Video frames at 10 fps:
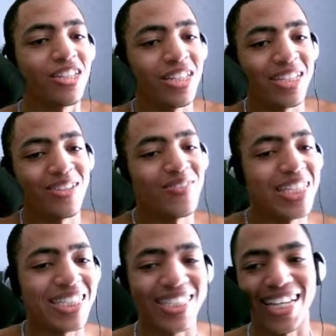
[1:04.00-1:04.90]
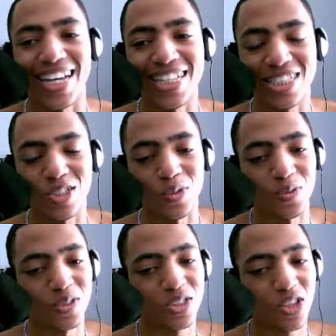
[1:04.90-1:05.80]
we need to get into.
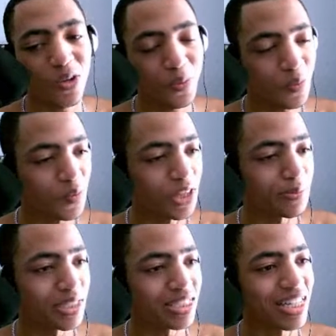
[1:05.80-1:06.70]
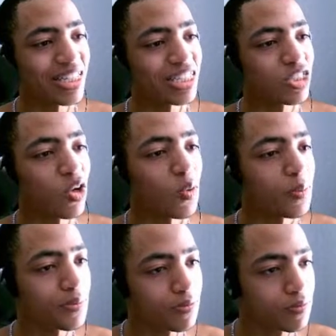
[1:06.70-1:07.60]
So, that being said, let's go.
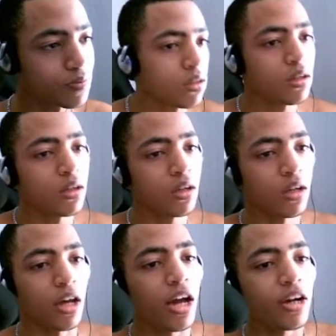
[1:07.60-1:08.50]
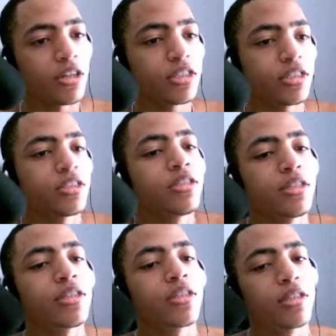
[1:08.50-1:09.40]
I honestly
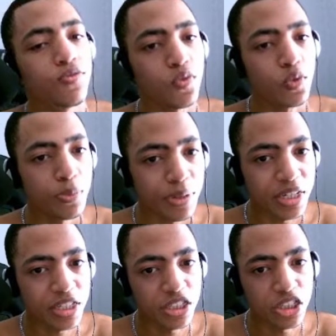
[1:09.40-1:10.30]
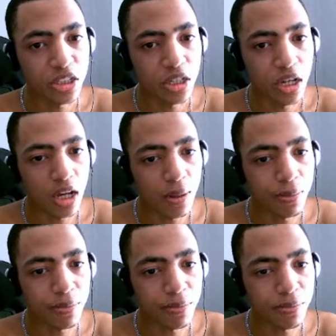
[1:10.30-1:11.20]
think the rune page
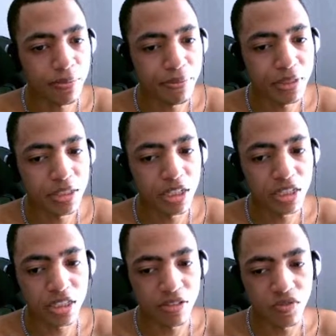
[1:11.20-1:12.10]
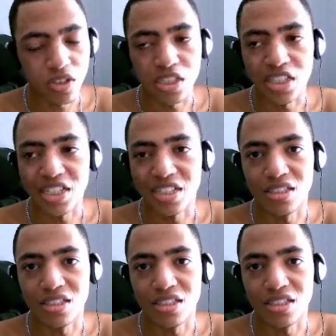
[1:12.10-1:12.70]
doesn't really need